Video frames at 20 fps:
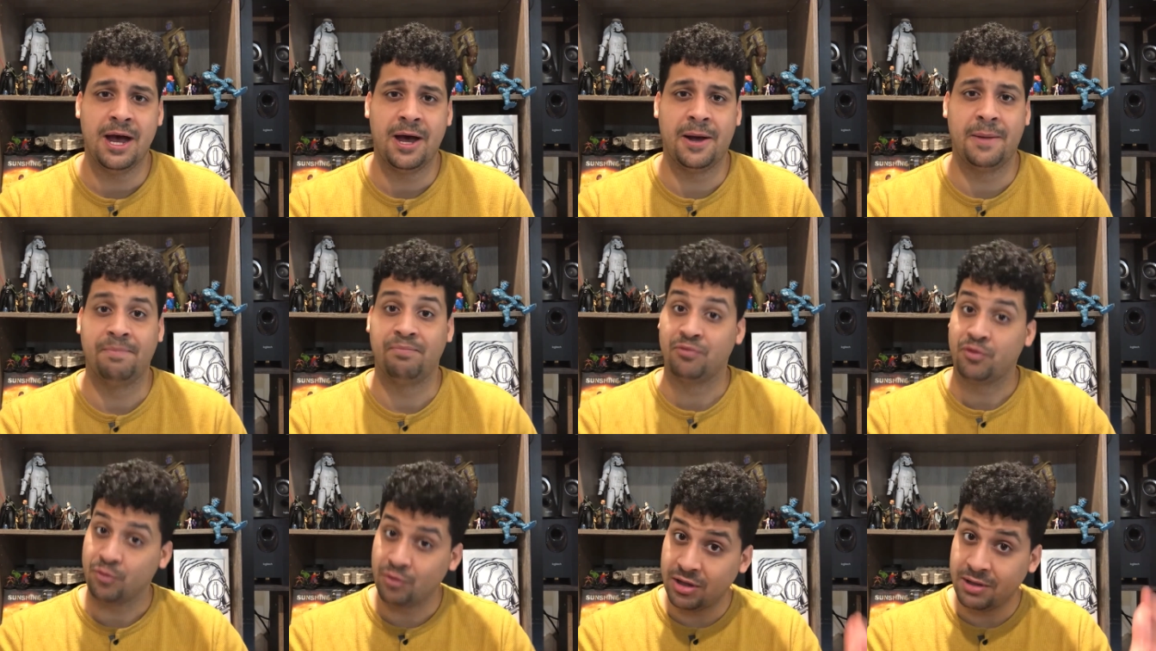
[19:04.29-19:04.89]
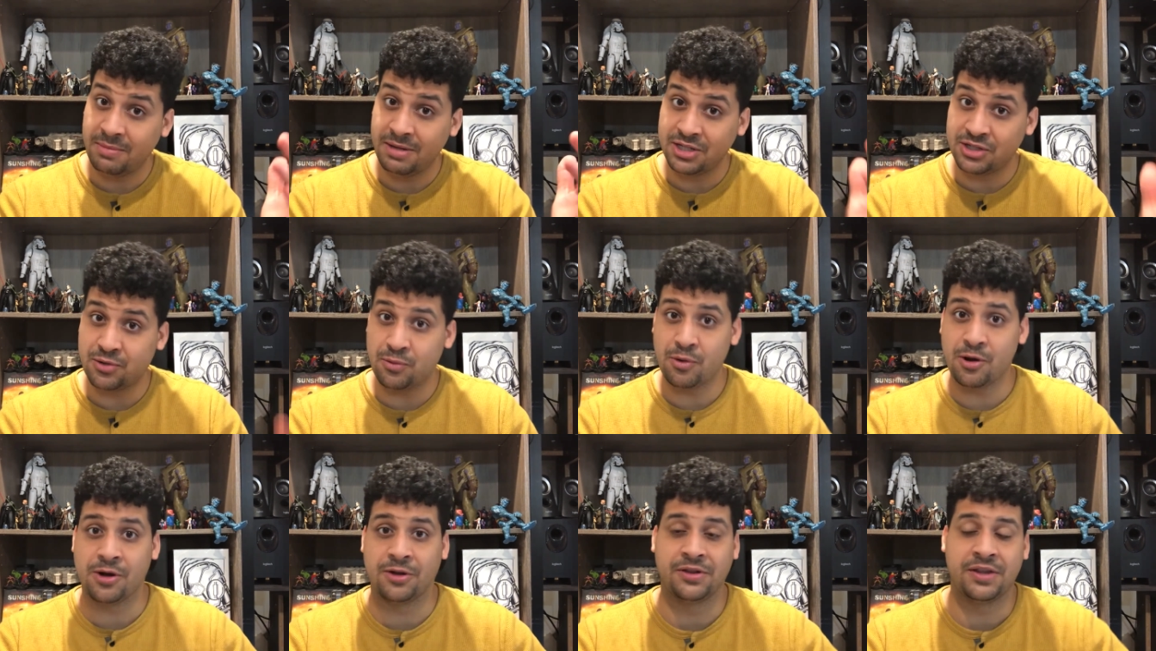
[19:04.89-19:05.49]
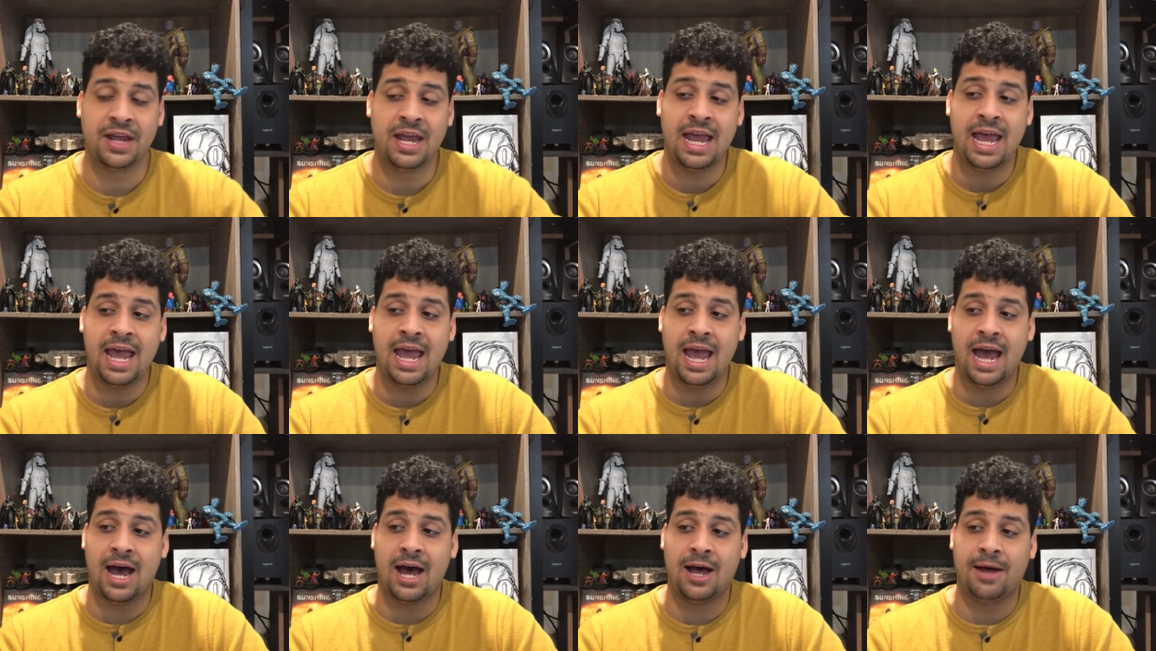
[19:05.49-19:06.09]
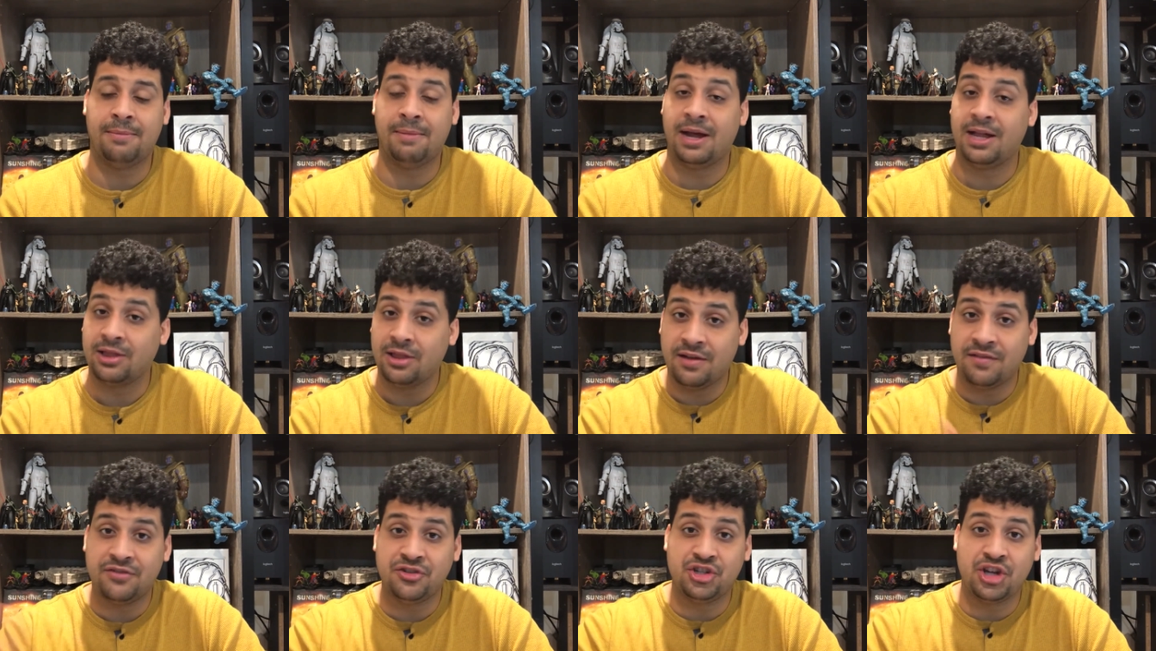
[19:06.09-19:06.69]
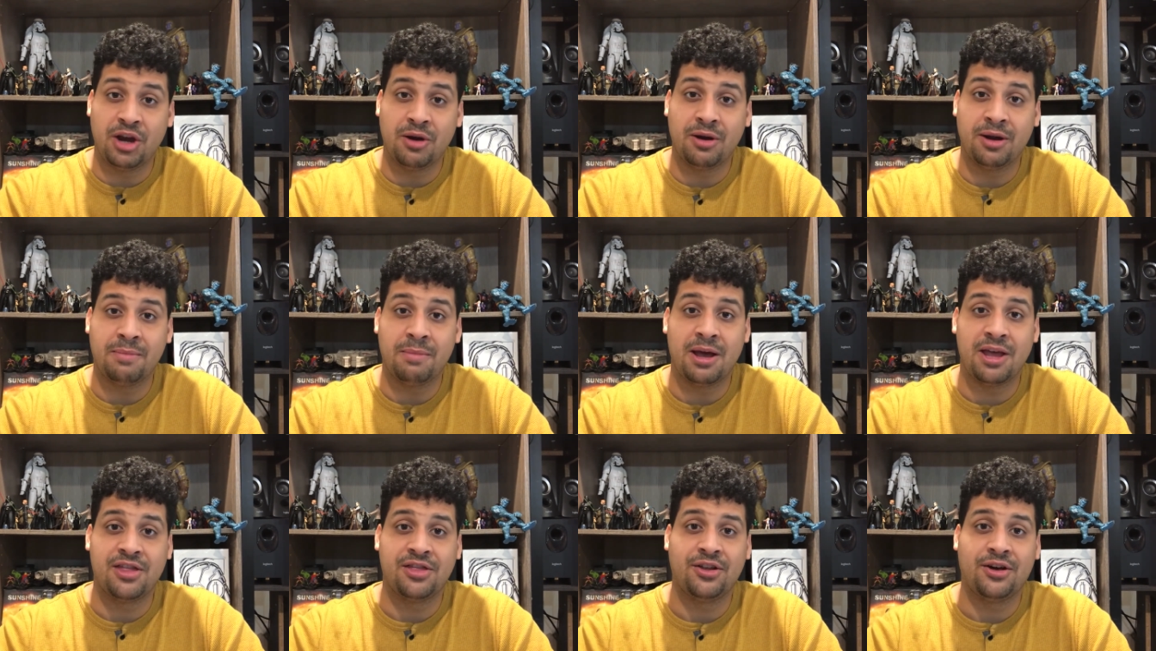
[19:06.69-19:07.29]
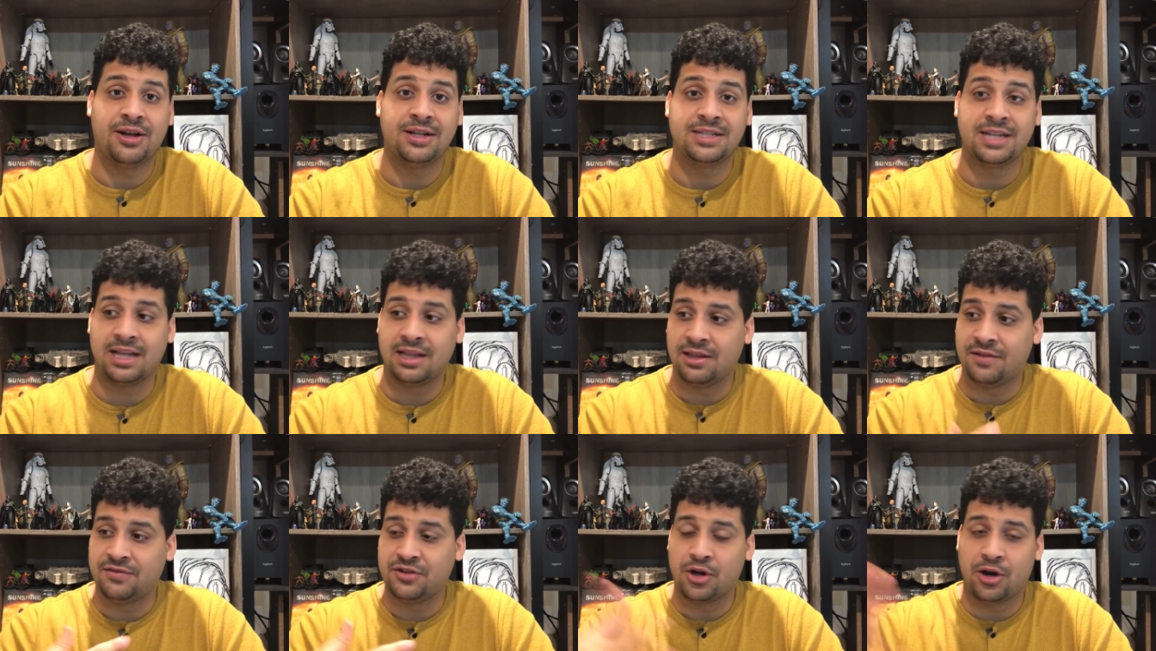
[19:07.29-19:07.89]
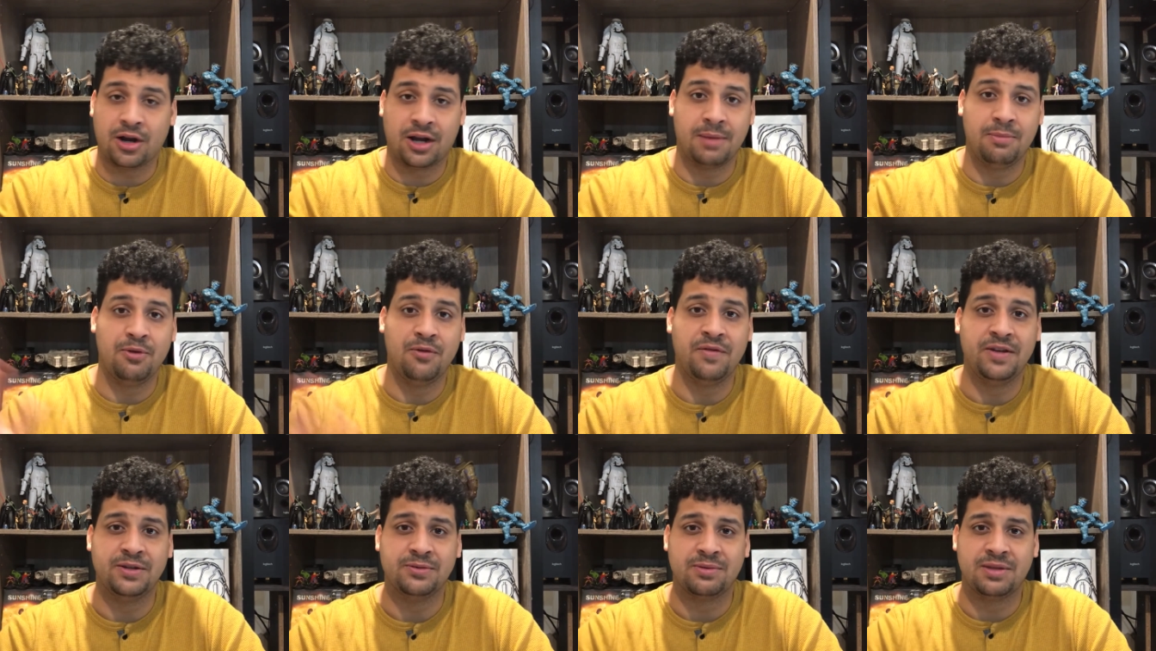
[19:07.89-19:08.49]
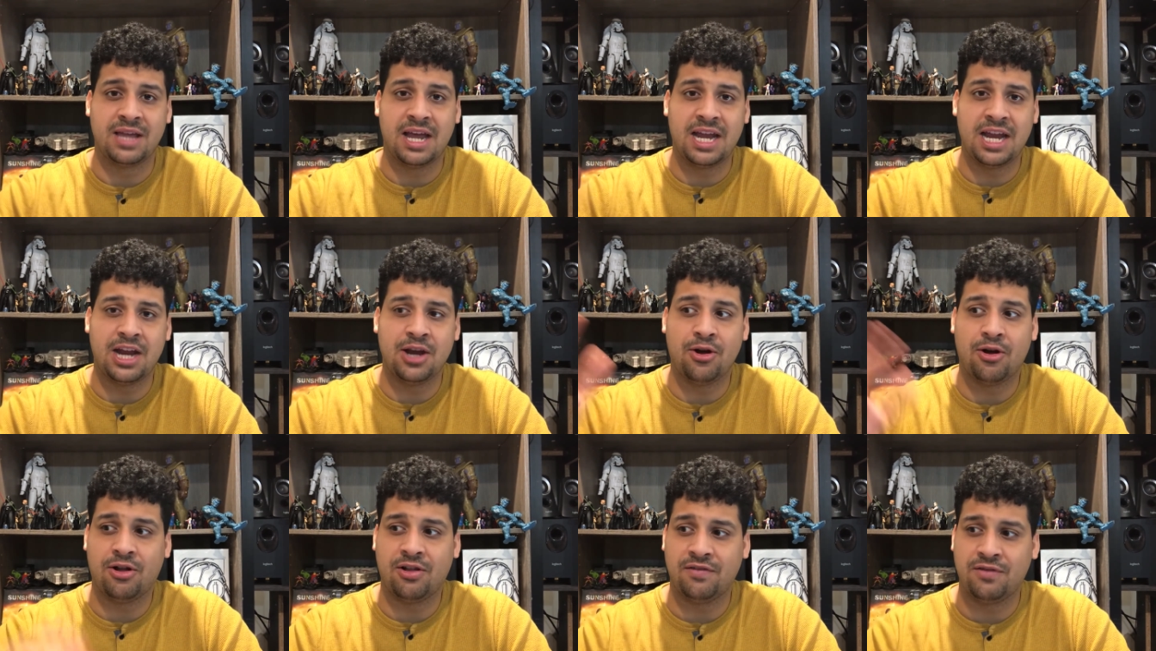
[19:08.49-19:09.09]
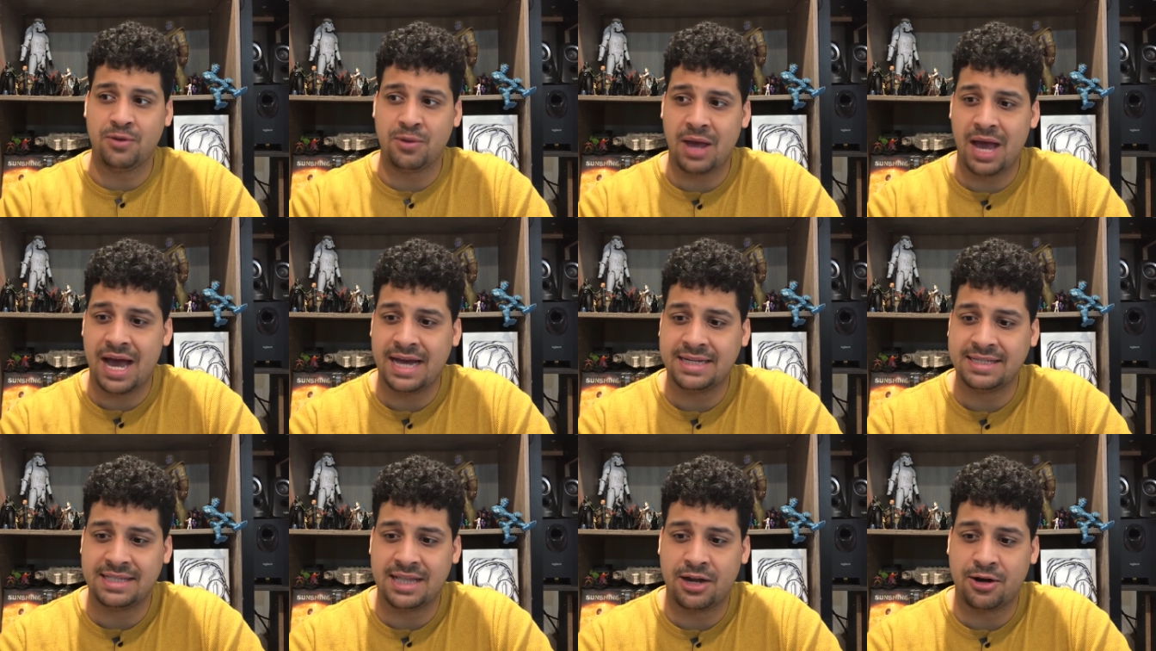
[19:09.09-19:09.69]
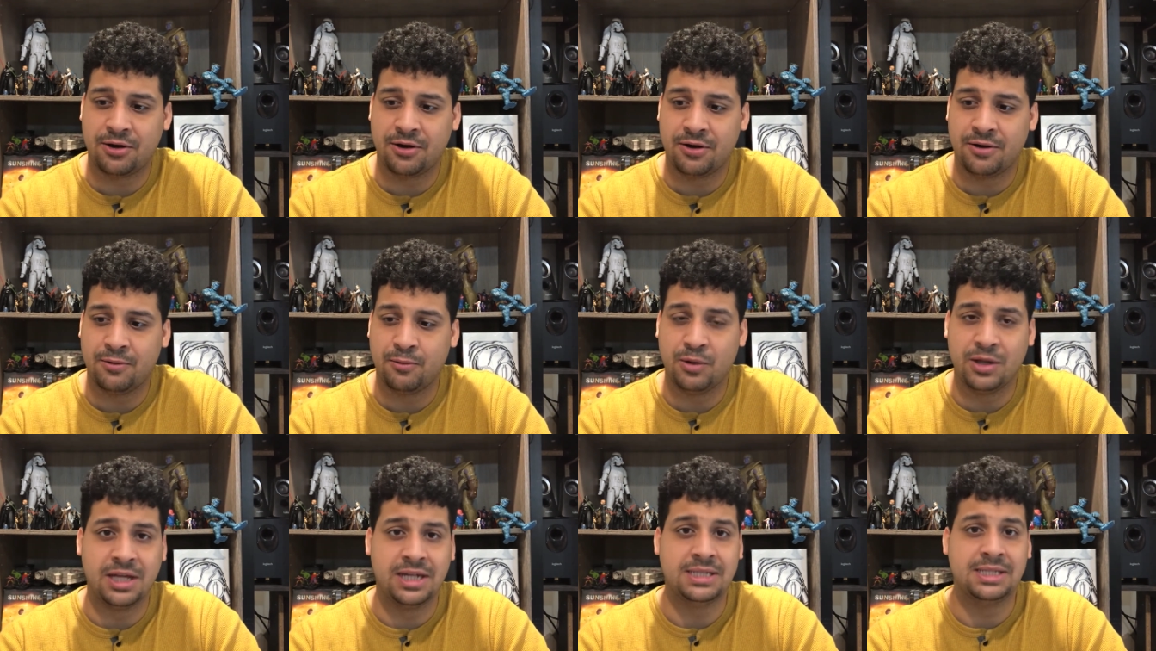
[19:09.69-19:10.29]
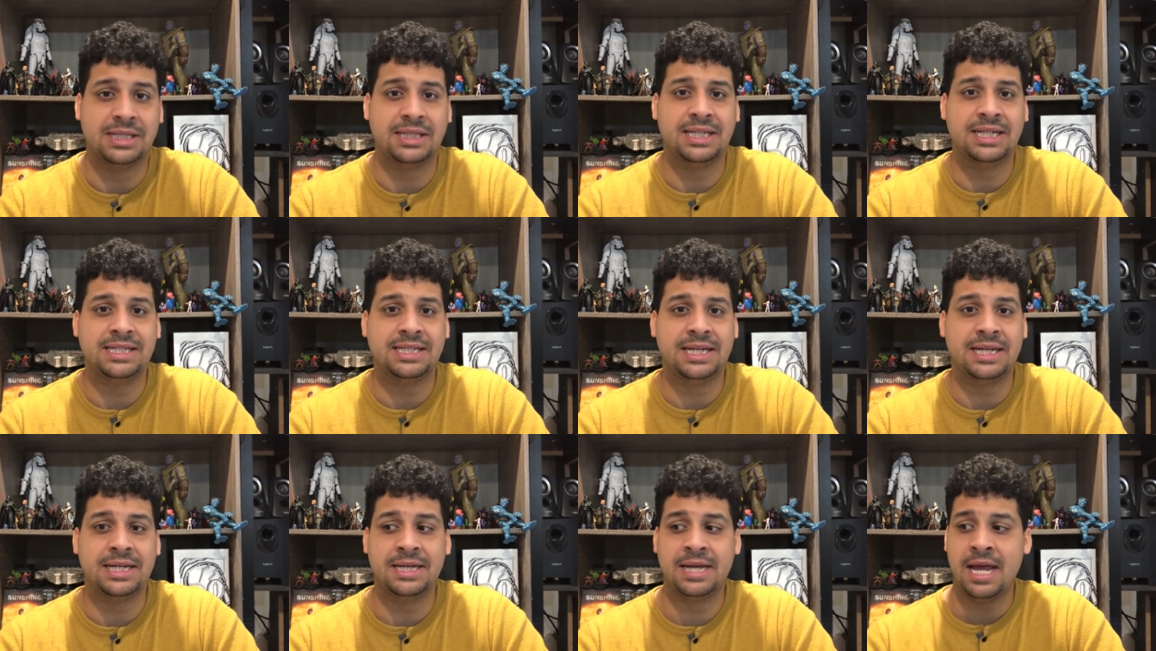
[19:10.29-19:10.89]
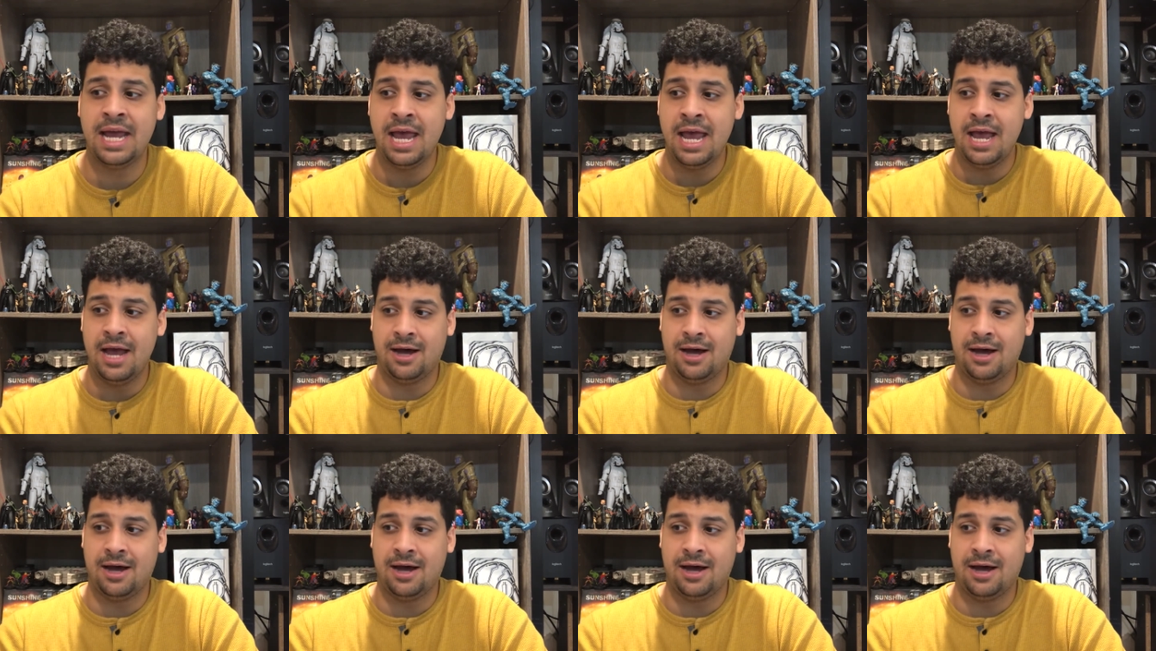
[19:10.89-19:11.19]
Um, really means the world. Um, I love sharing my thoughts. I love talking movies with any and all of you guys that are willing to listen.